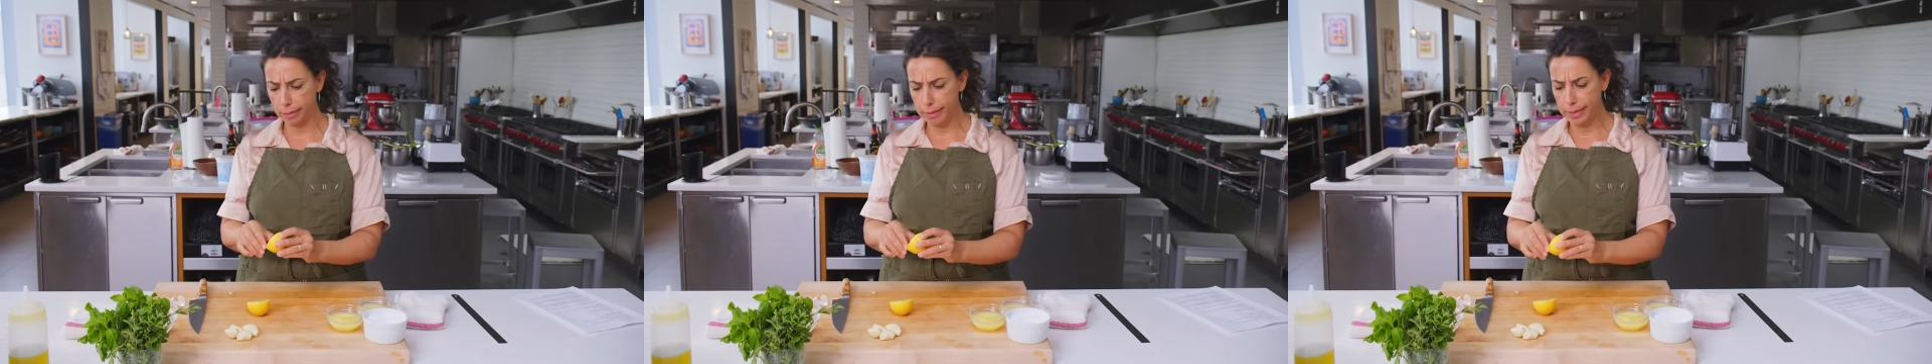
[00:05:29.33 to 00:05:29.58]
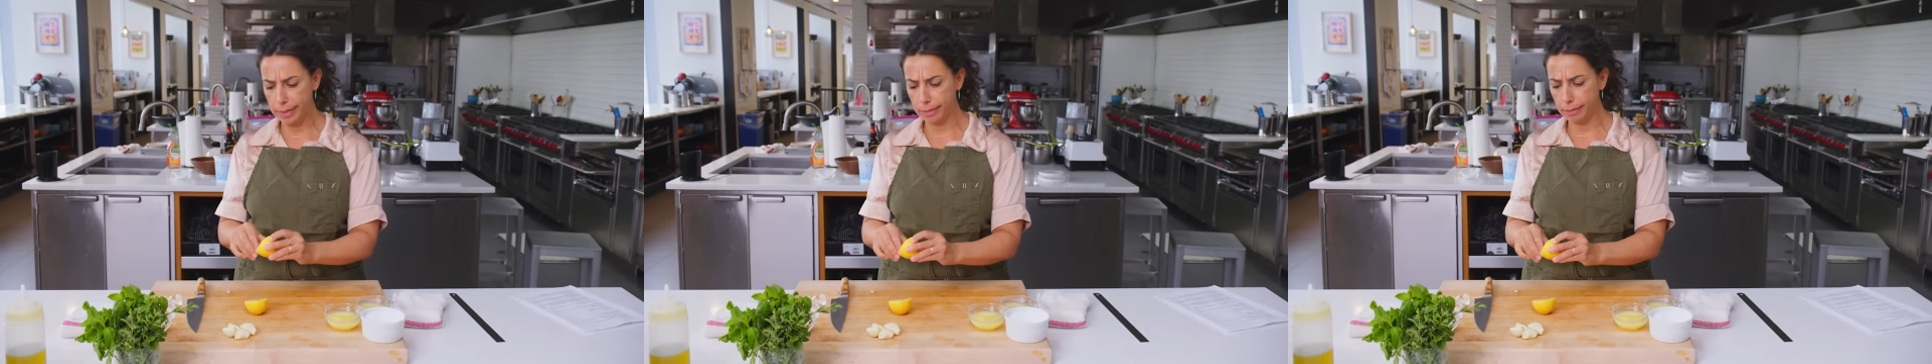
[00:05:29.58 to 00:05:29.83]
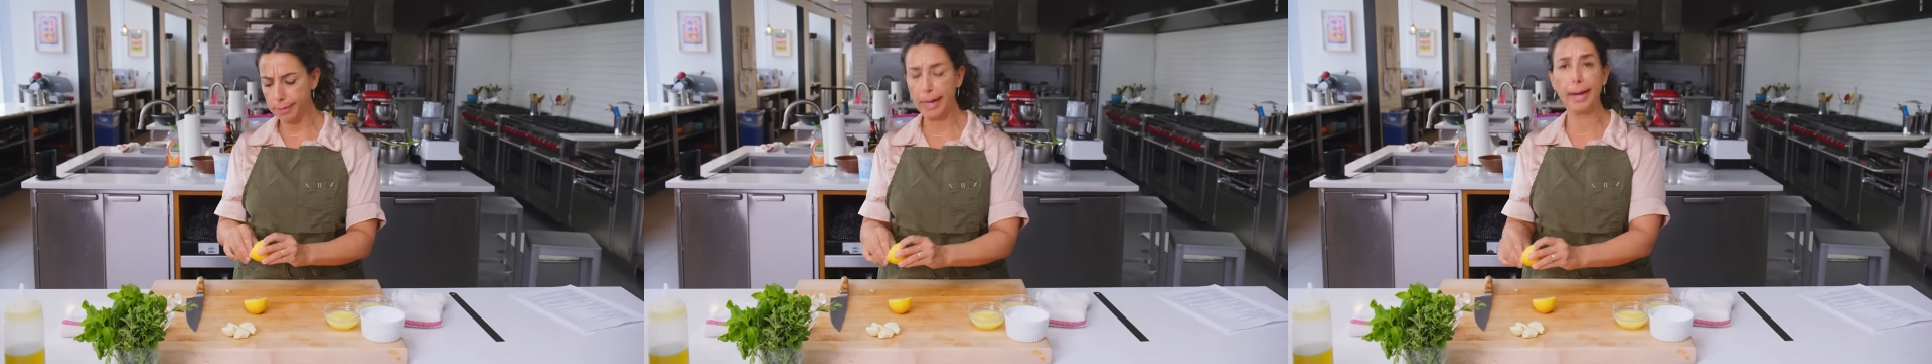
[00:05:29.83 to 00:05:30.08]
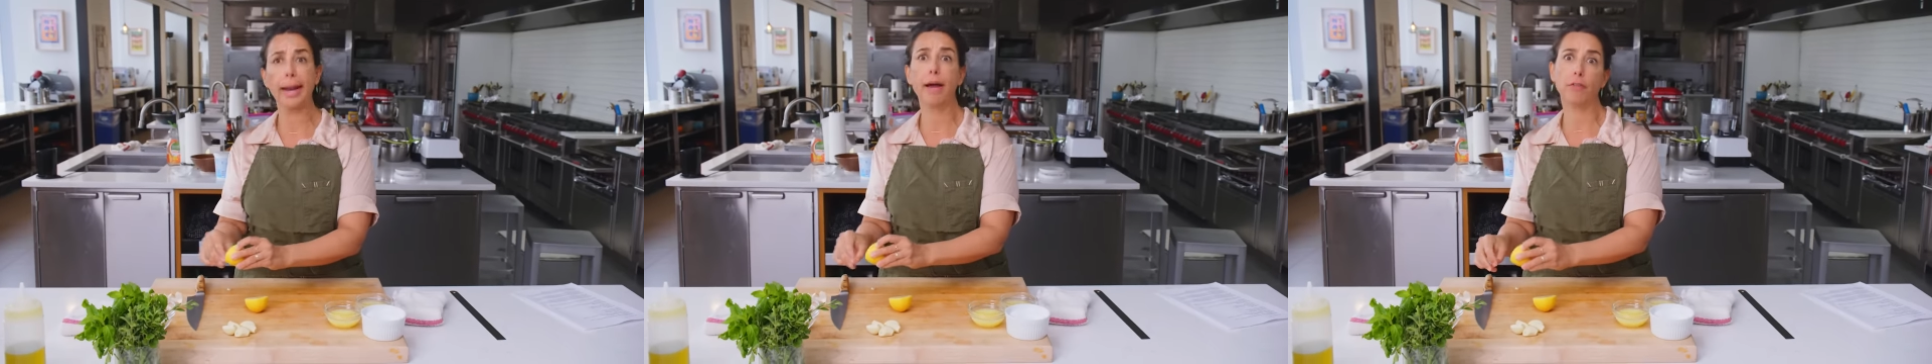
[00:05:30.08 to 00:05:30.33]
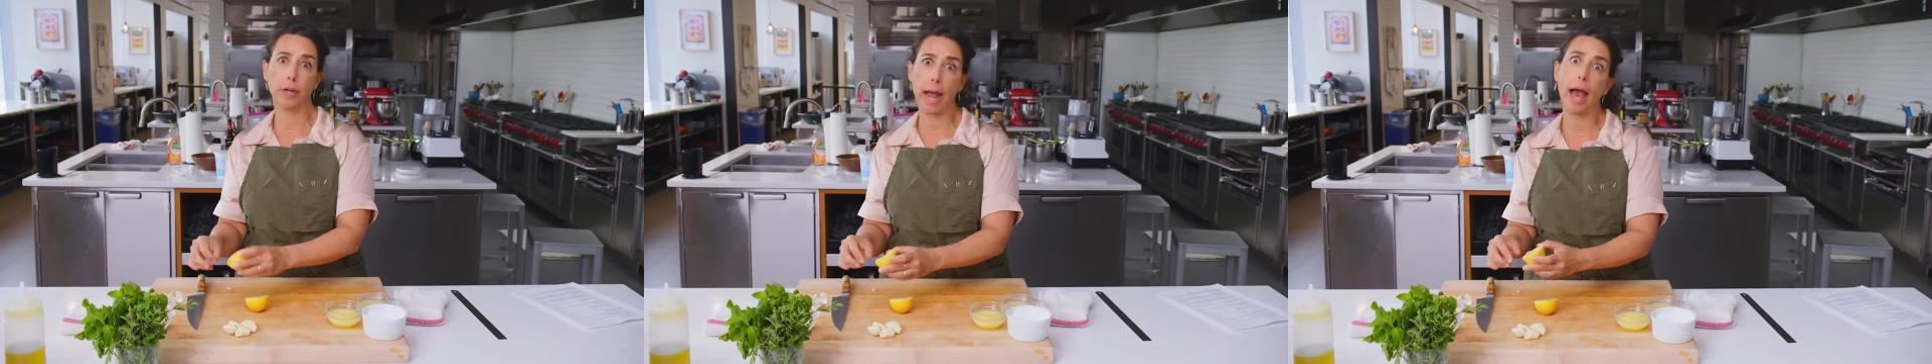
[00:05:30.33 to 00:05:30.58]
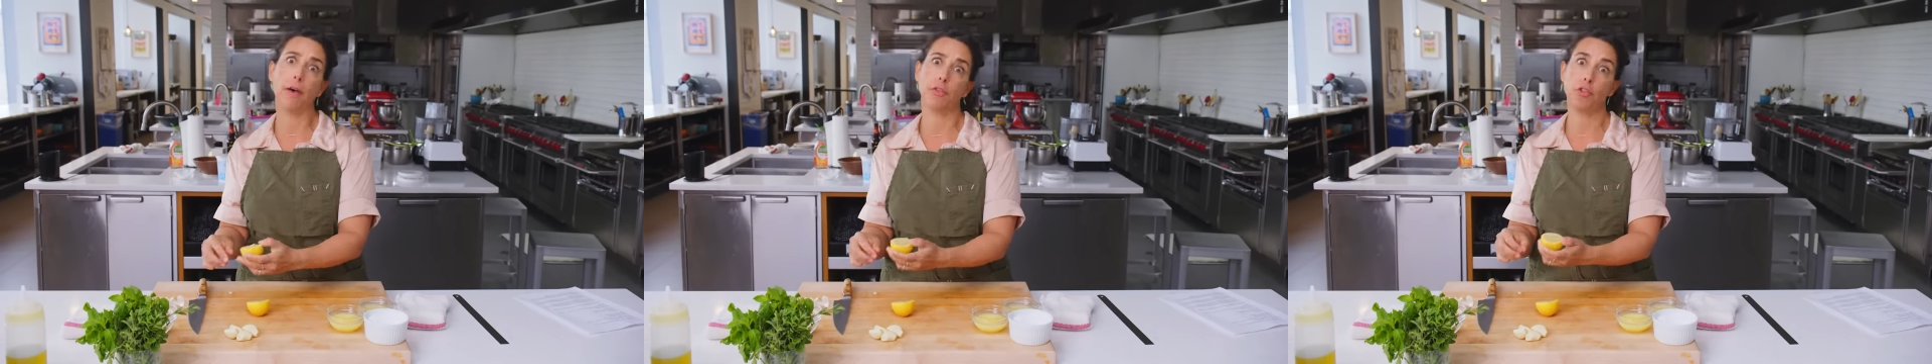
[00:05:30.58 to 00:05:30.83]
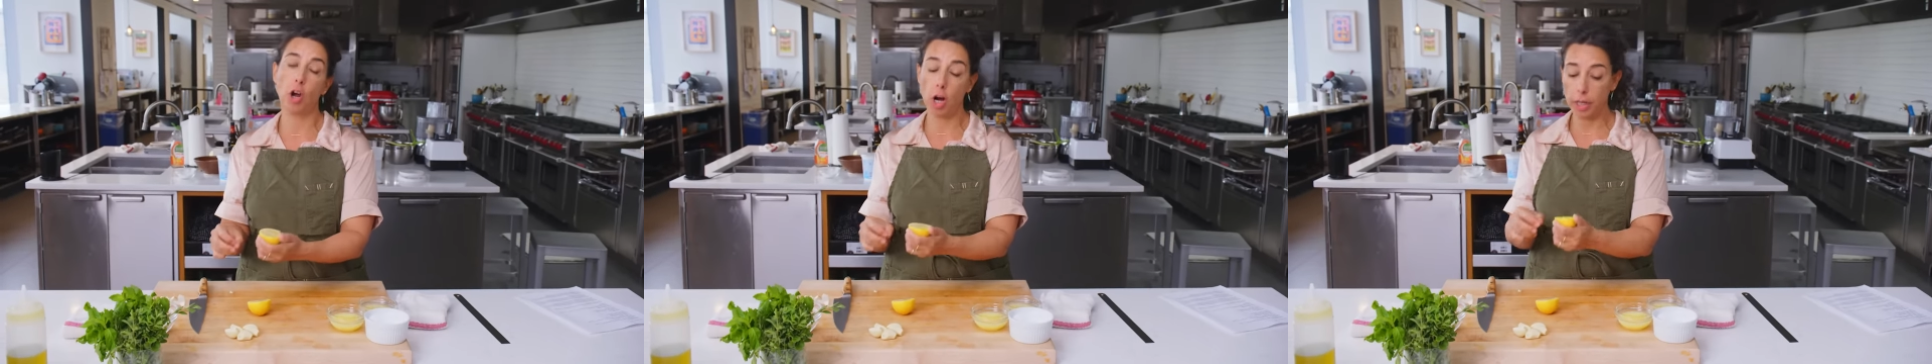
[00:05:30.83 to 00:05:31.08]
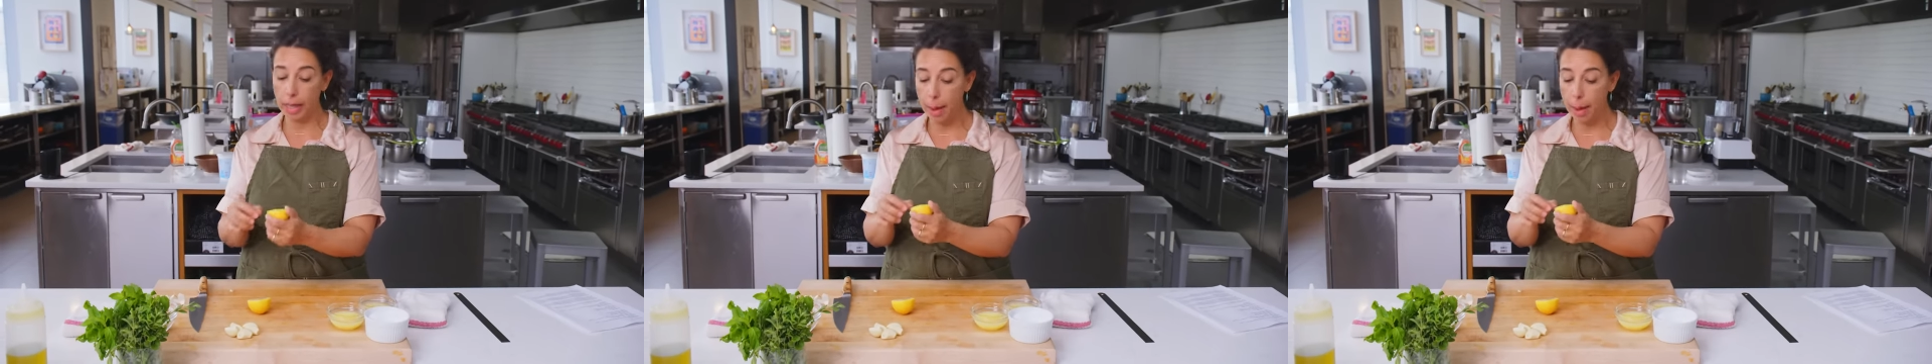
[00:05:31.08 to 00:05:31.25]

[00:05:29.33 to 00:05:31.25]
I was like, guess what? I never have a charred